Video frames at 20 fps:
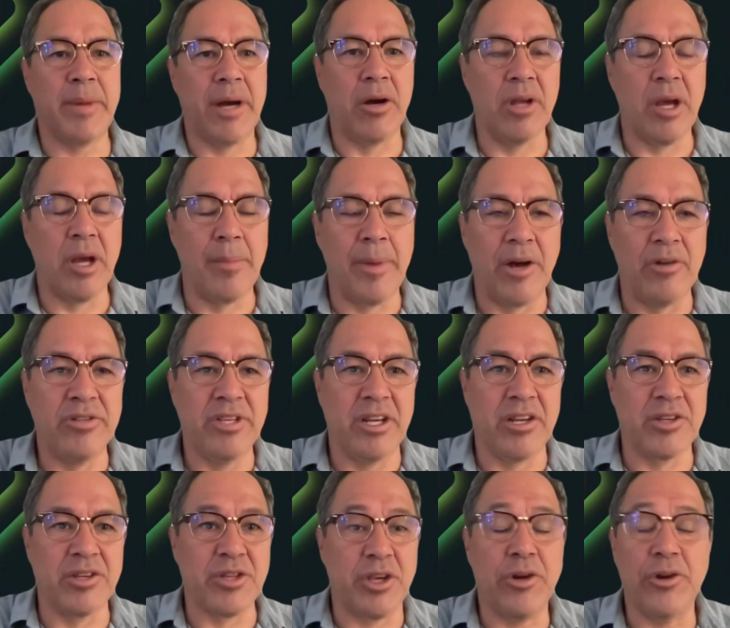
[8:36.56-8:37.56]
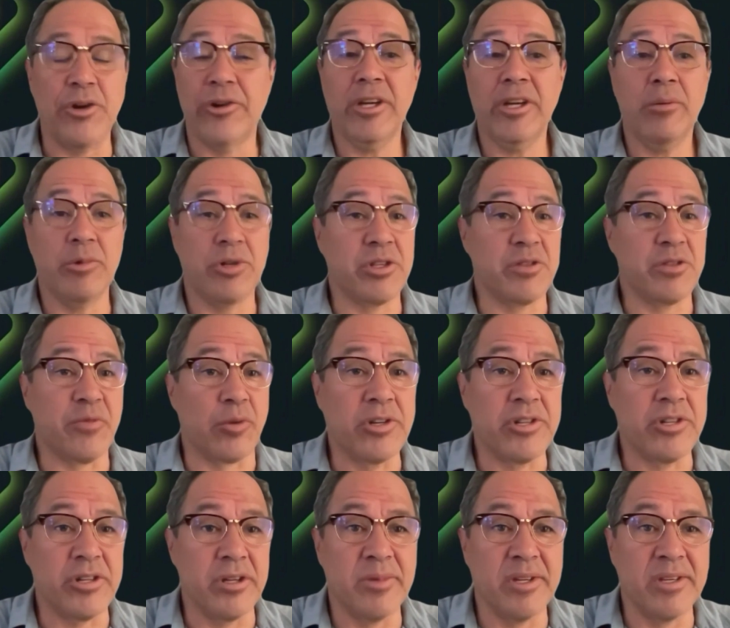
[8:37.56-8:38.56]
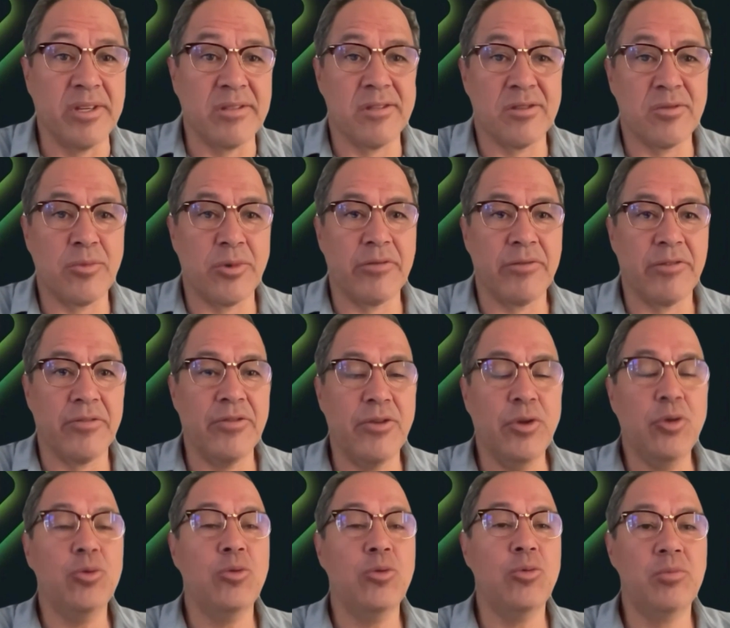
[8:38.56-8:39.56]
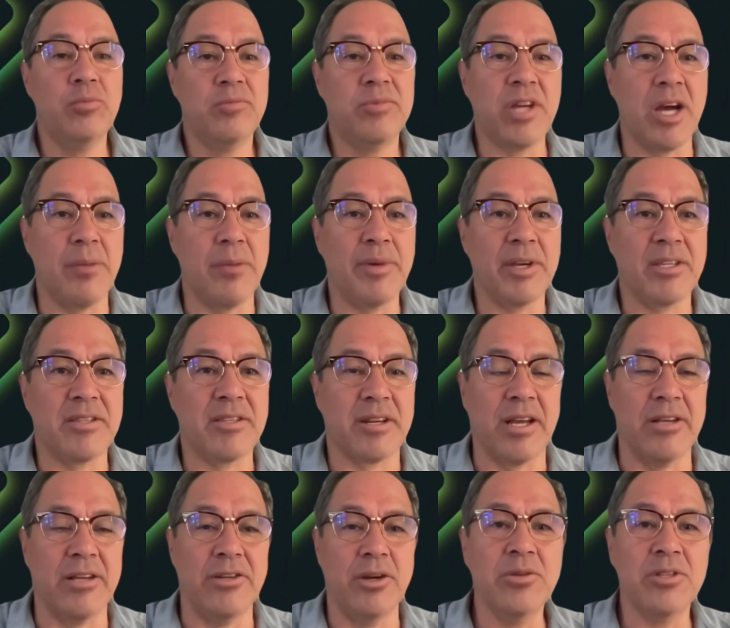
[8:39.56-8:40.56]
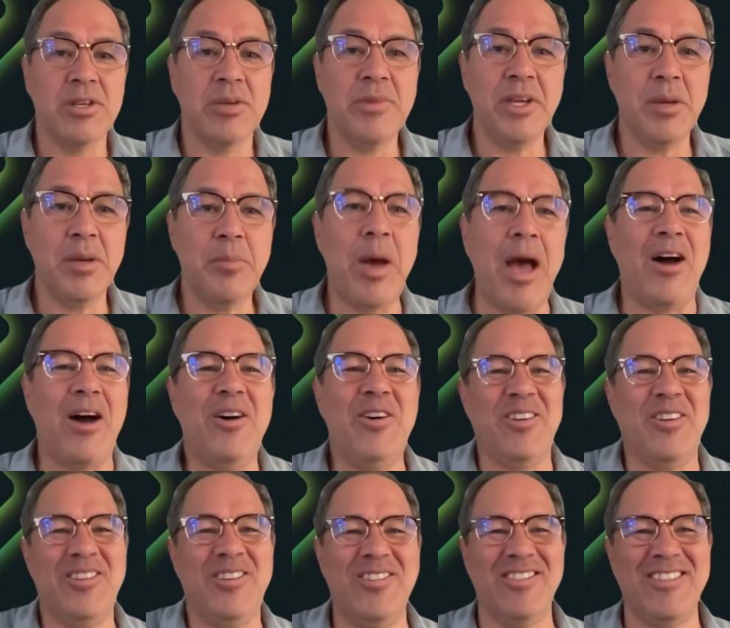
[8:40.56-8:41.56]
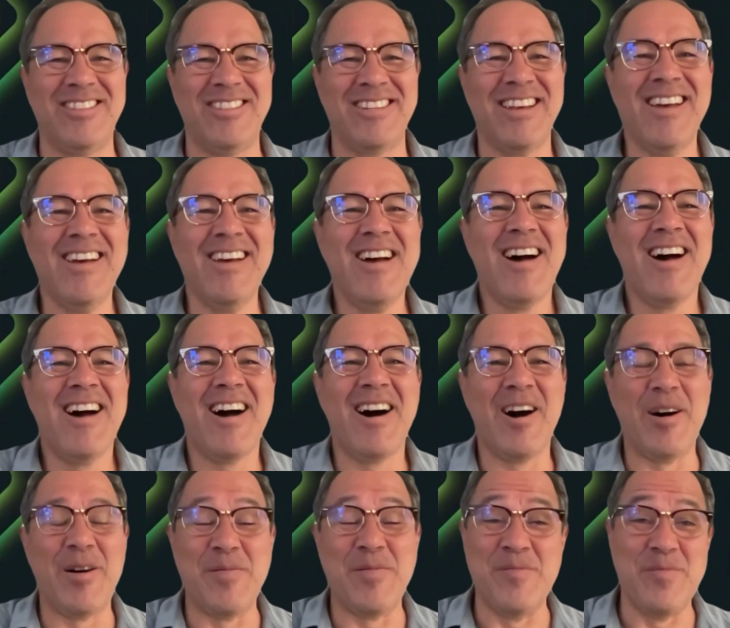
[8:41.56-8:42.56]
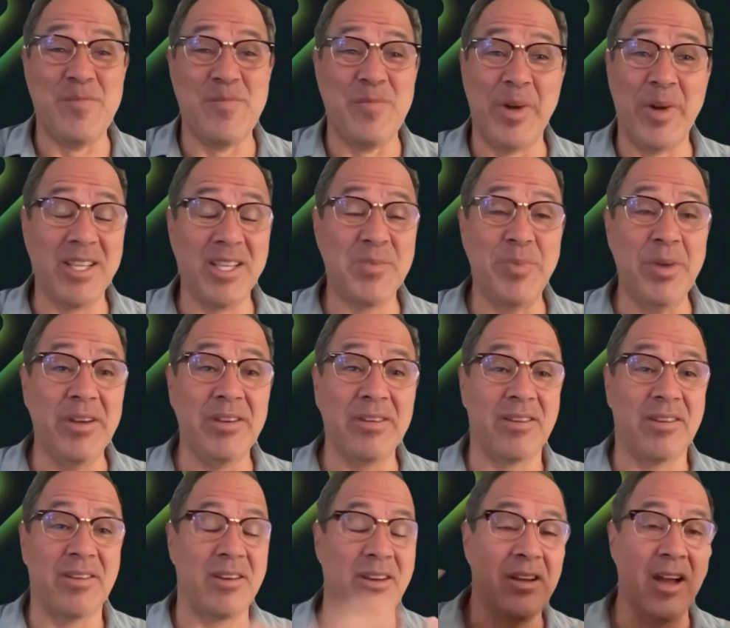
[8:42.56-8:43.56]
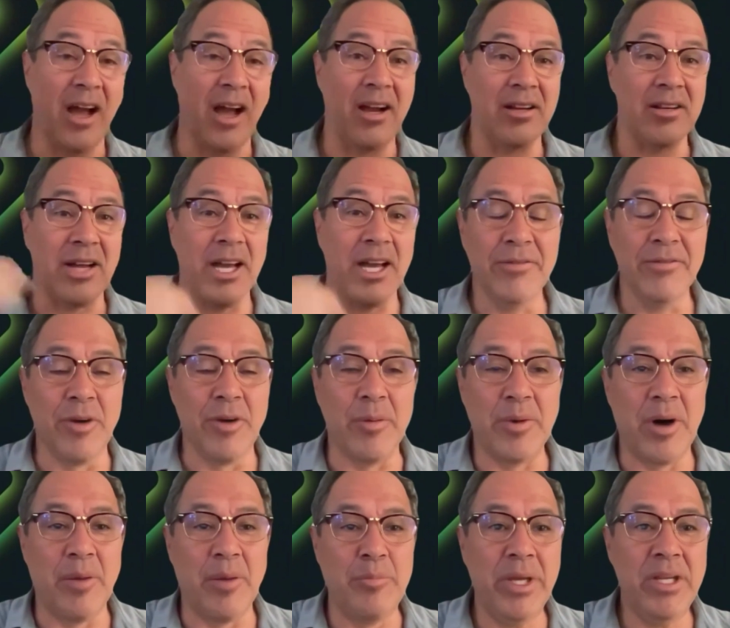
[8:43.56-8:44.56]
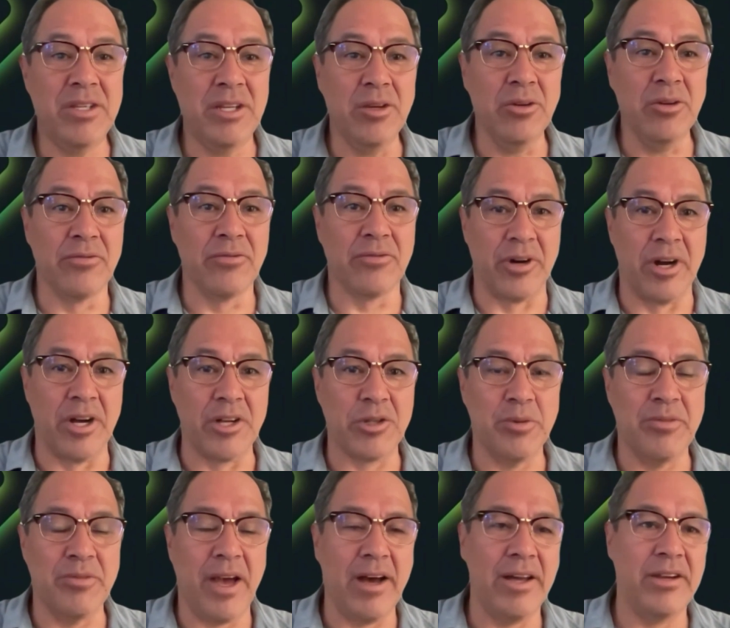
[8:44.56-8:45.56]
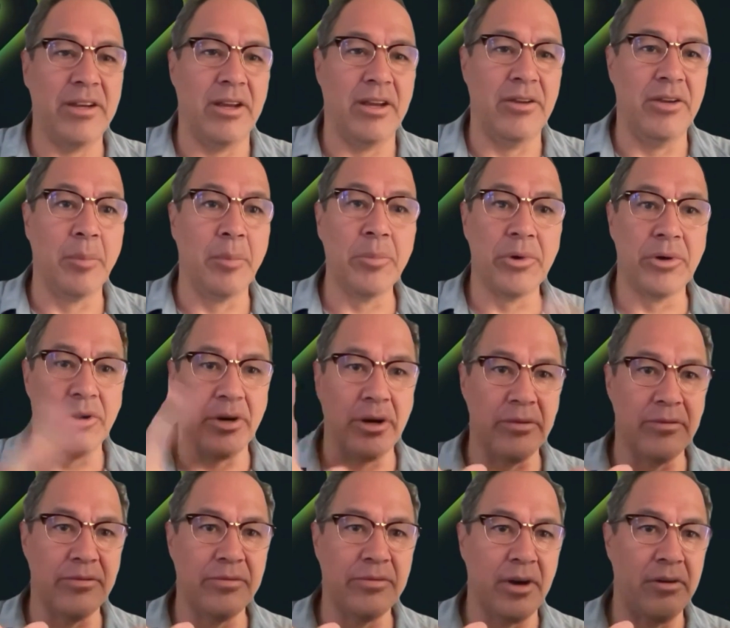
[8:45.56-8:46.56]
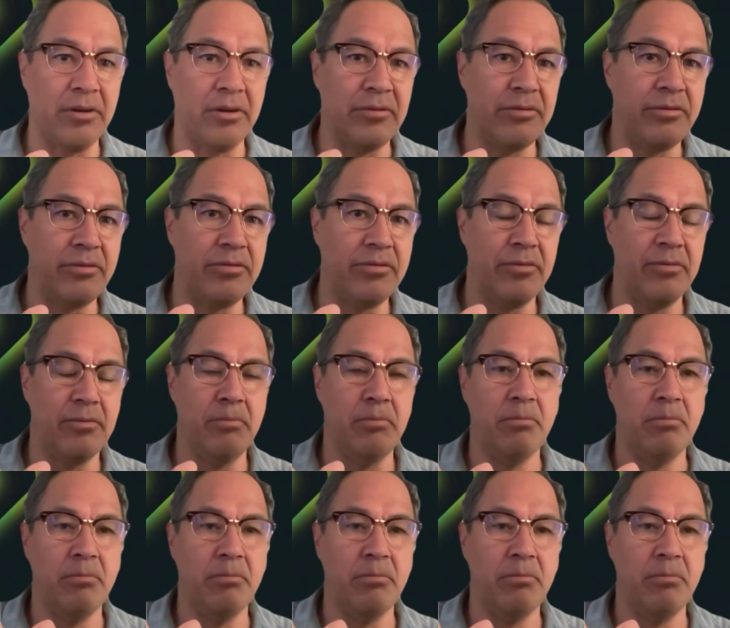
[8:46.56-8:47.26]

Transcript: bit about DNS security, which is fortunate because it's one of the few topics that I know something about. But it's been kind of a big deal for us. We've had a number of